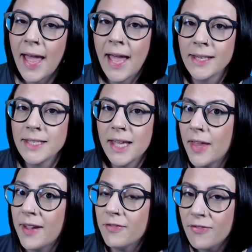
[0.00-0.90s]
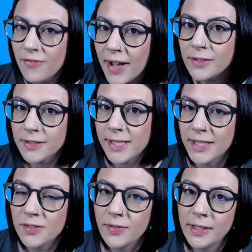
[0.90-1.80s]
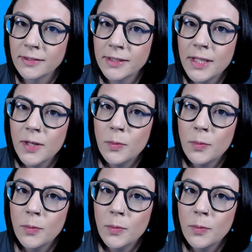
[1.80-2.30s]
and a final text field,